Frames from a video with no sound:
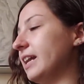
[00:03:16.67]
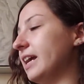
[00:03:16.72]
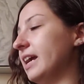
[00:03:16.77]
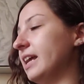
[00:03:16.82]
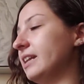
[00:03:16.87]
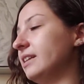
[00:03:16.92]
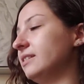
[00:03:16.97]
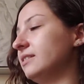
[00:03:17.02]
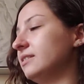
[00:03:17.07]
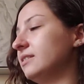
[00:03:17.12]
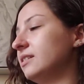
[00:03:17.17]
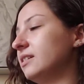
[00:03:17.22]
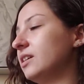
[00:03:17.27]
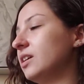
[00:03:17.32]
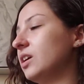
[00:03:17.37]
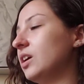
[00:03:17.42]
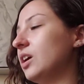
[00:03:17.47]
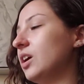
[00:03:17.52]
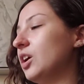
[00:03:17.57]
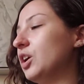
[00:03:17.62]
hen.
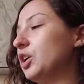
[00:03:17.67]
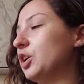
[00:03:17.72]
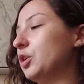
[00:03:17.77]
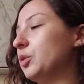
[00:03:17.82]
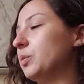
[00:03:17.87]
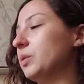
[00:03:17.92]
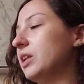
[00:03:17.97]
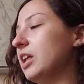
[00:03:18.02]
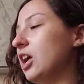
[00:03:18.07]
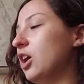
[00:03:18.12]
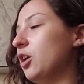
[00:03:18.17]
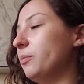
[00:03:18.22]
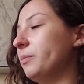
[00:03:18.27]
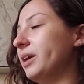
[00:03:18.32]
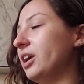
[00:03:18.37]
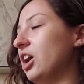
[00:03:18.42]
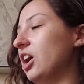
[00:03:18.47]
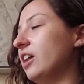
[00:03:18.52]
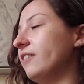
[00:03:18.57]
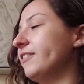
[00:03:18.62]
Who will help
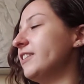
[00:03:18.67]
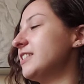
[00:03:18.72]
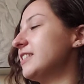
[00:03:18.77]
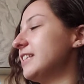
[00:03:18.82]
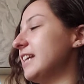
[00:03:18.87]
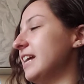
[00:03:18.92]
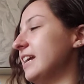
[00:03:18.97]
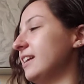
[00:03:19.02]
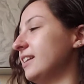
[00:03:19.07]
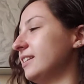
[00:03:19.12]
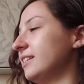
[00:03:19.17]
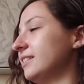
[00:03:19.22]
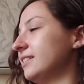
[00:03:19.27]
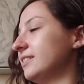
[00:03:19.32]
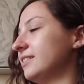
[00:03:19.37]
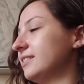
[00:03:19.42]
me harvest it?